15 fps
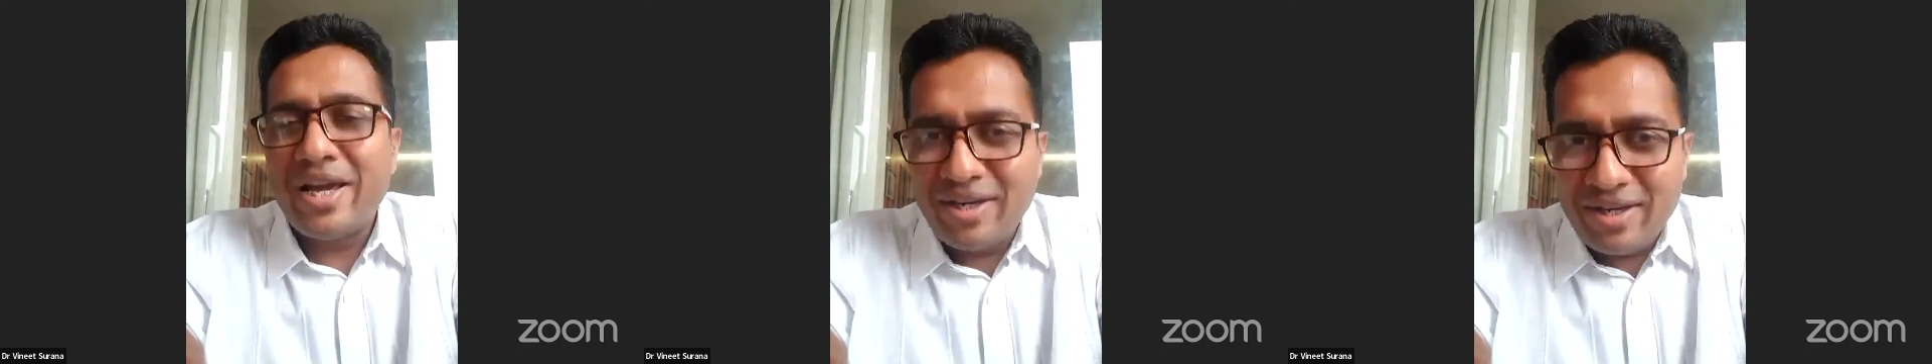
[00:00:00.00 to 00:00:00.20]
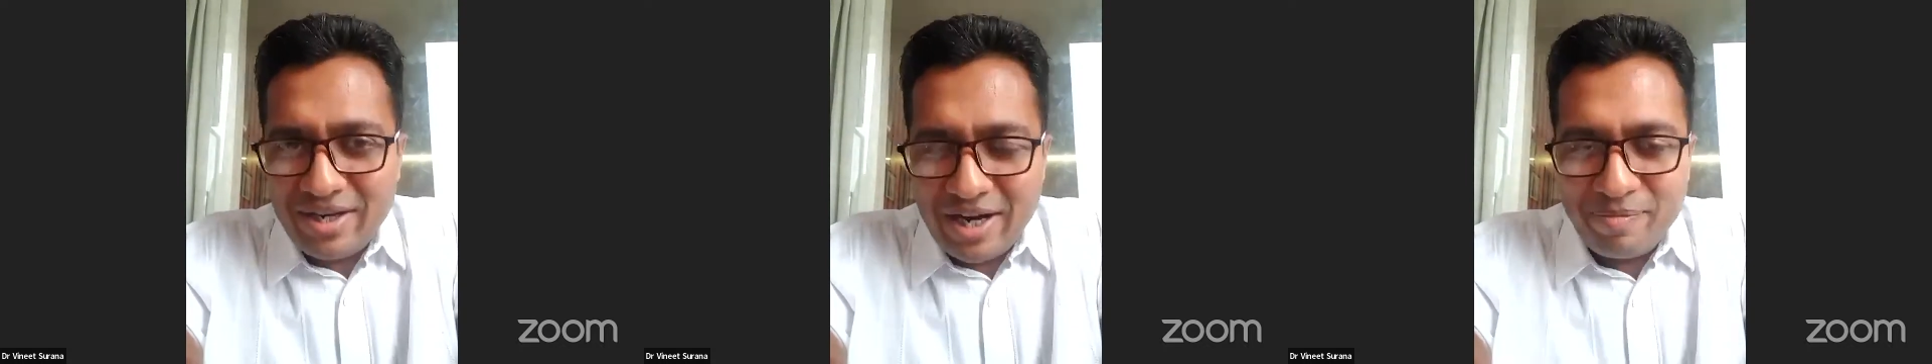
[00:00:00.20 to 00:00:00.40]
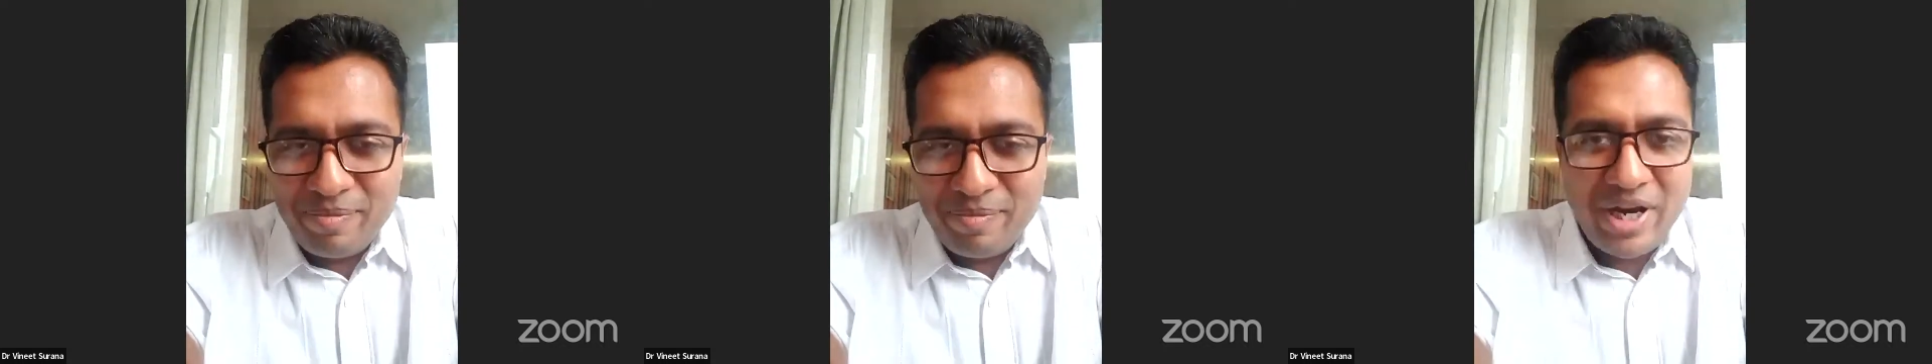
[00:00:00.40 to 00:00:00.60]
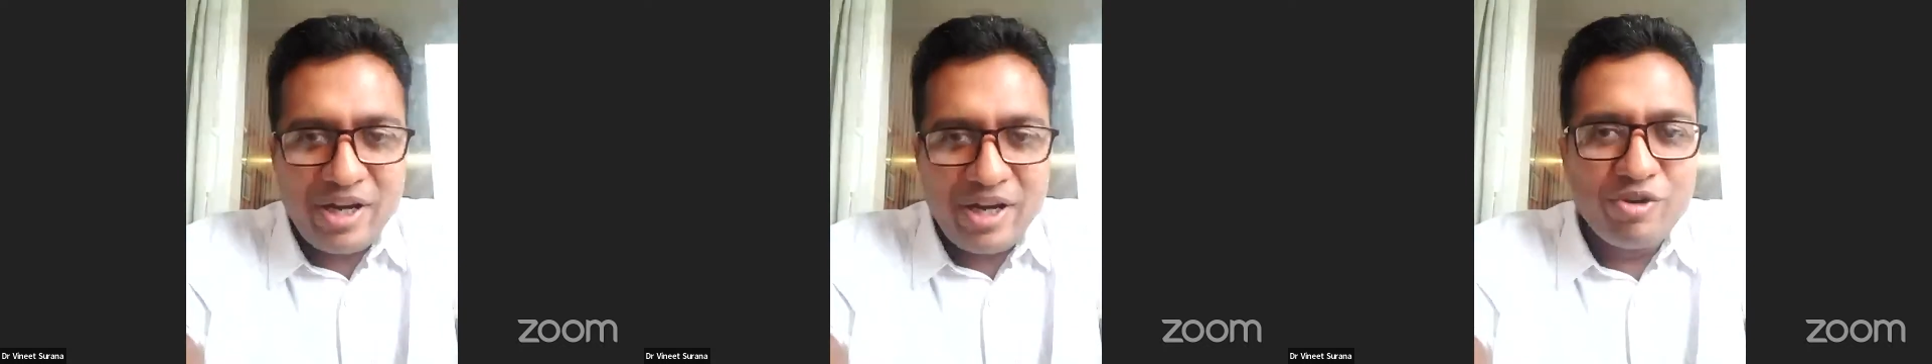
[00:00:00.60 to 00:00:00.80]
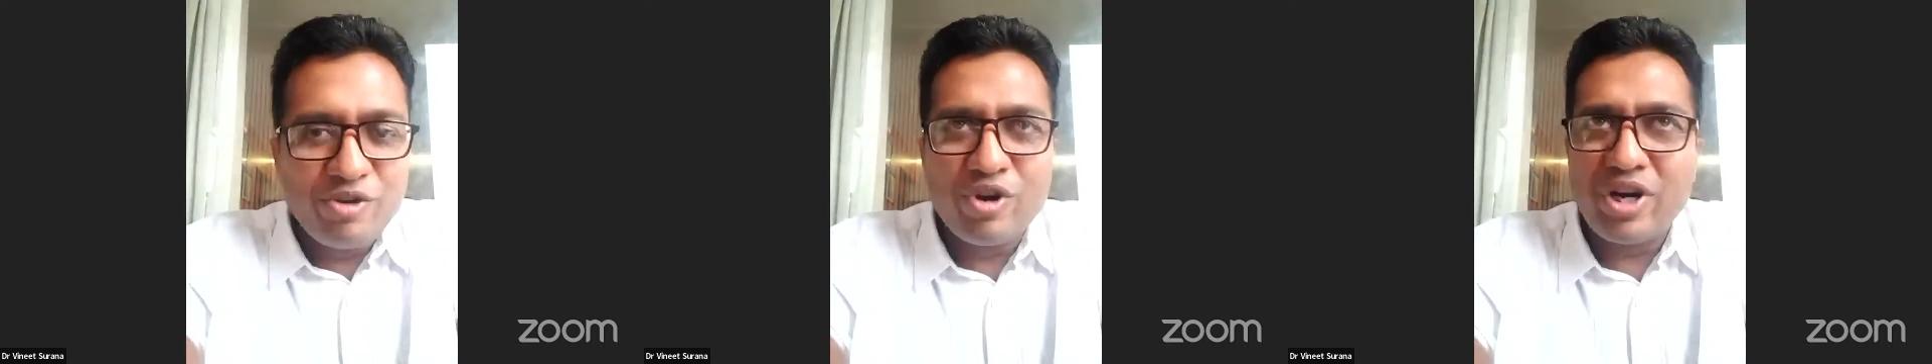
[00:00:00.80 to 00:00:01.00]
let me tell
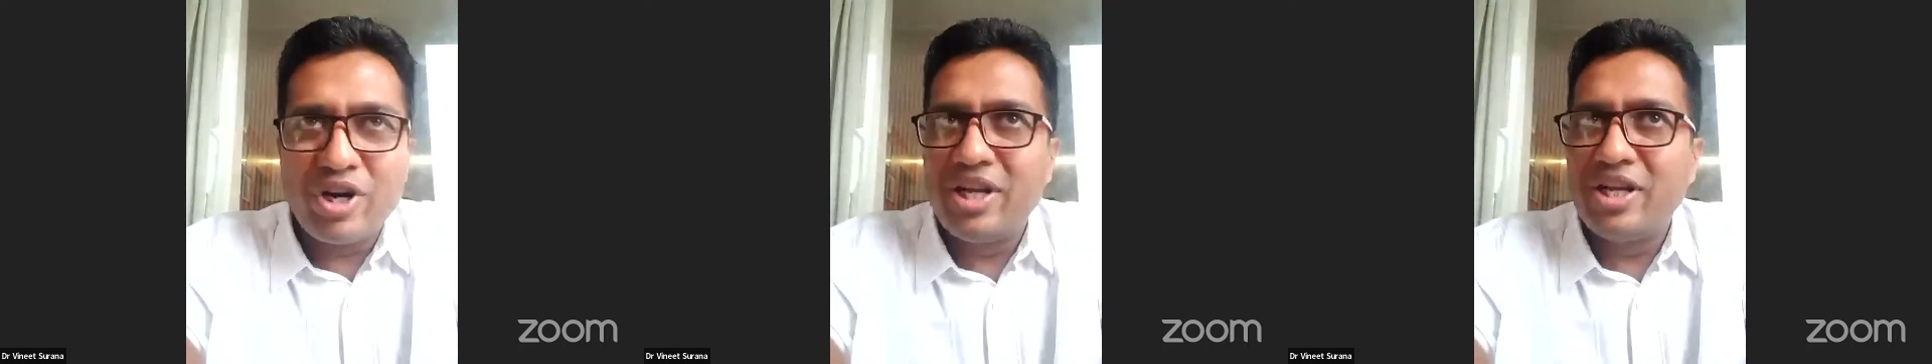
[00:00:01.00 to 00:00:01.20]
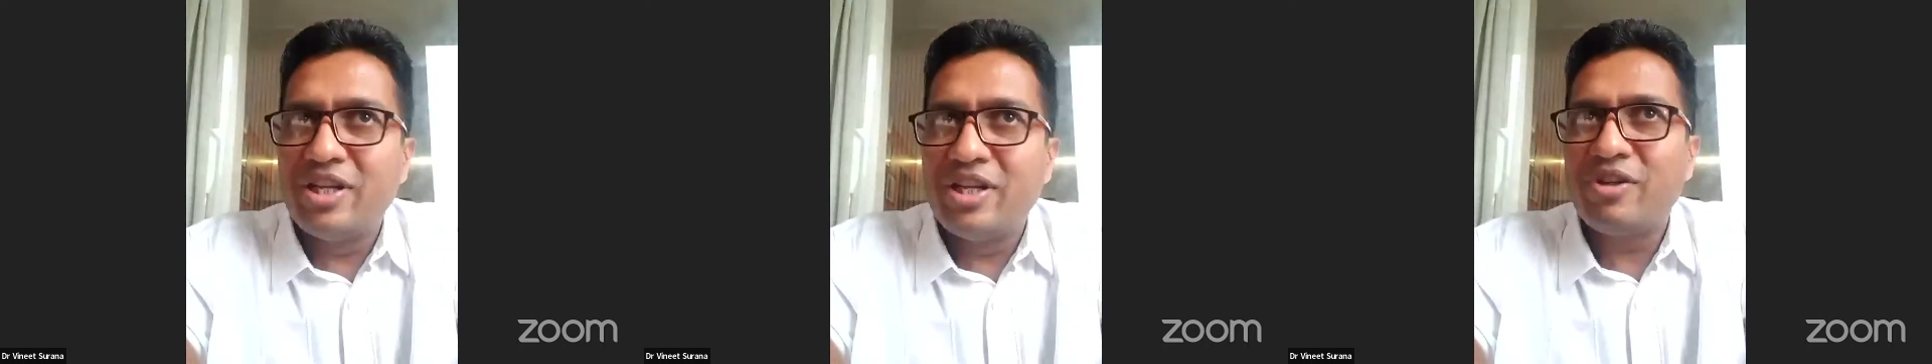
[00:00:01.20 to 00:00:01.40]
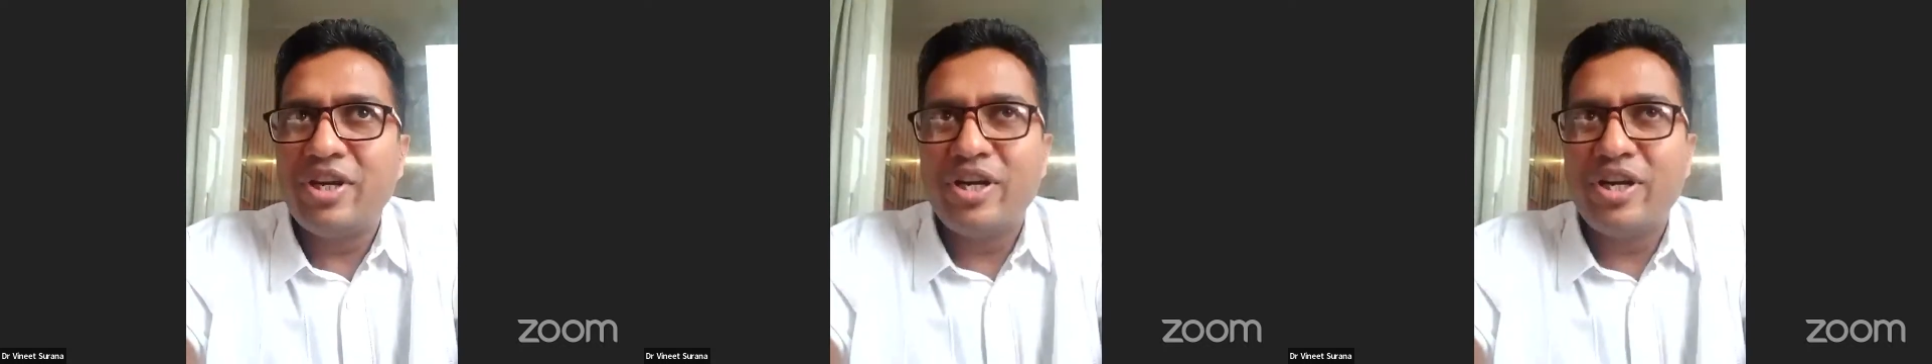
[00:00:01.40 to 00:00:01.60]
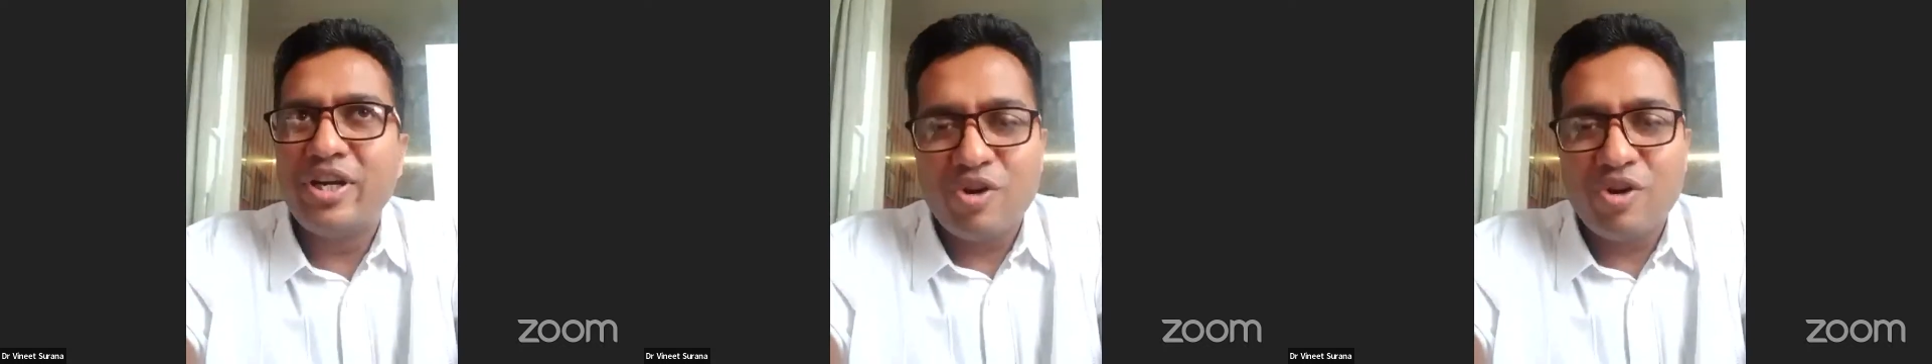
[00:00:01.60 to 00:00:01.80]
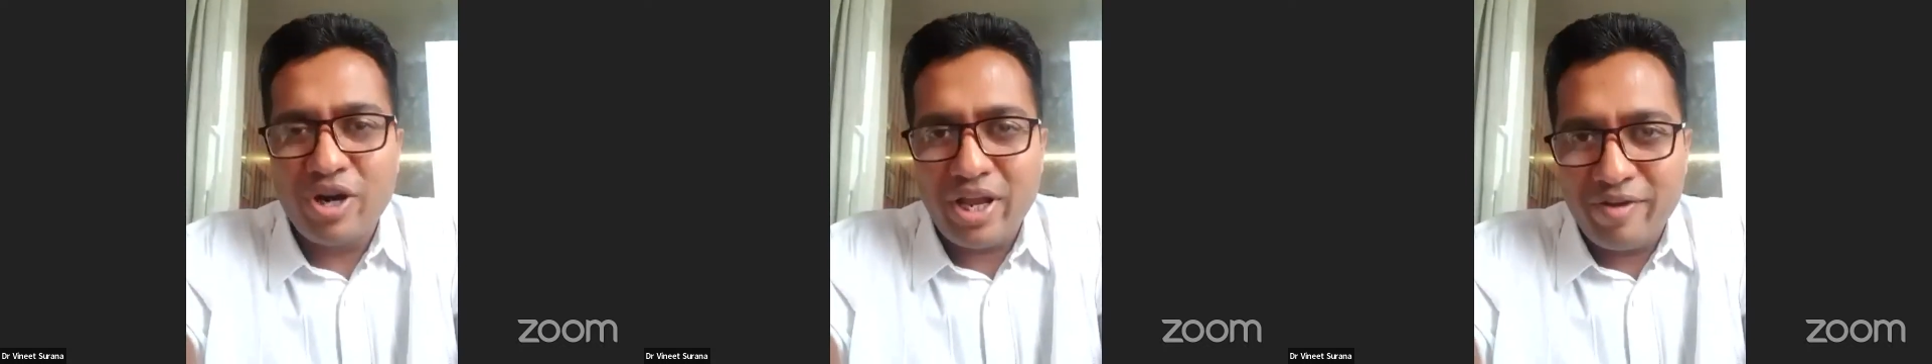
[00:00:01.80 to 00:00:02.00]
you, oral insulin is
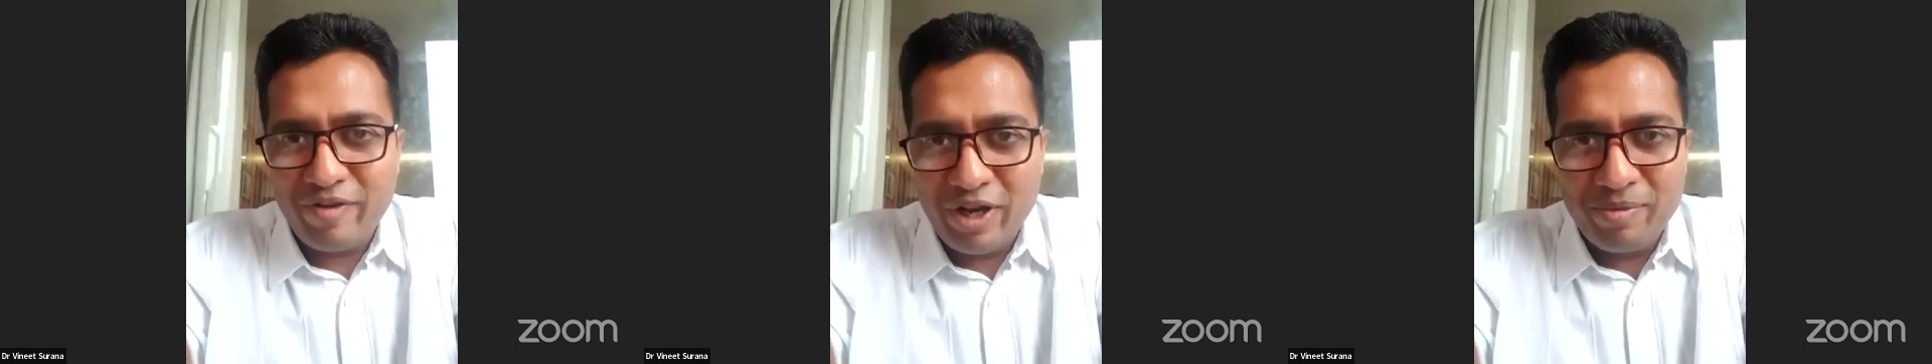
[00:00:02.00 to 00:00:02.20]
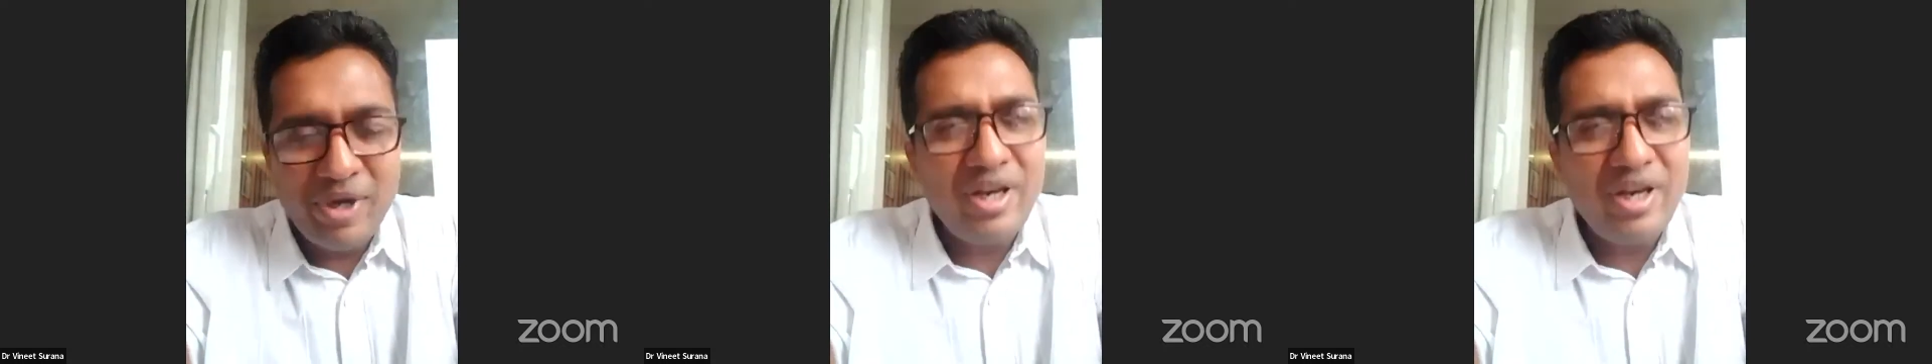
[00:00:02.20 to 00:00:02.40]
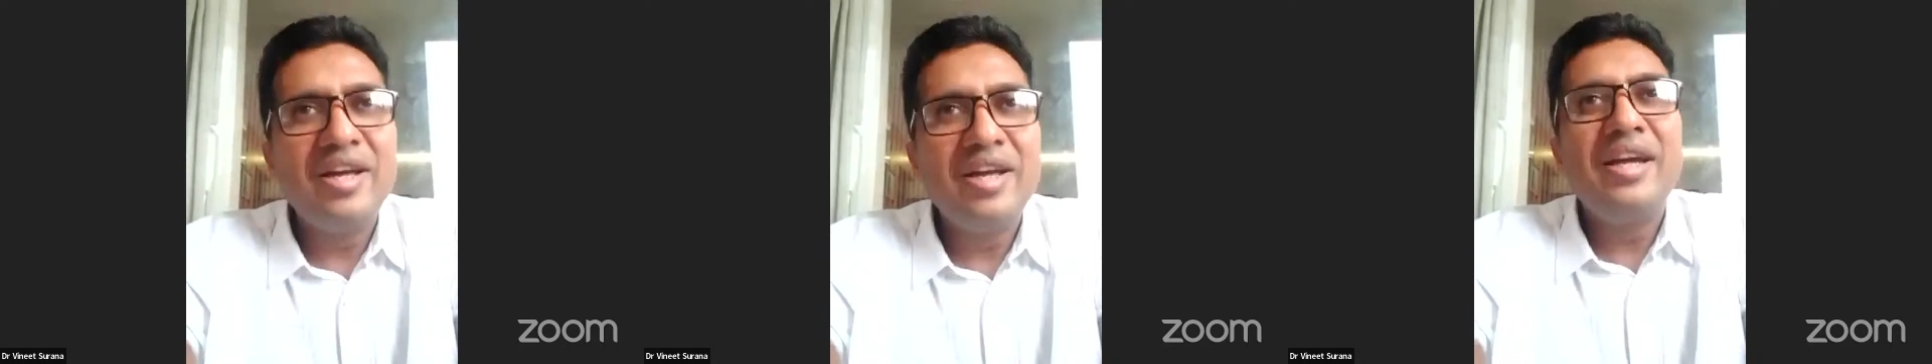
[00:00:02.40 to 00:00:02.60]
not available.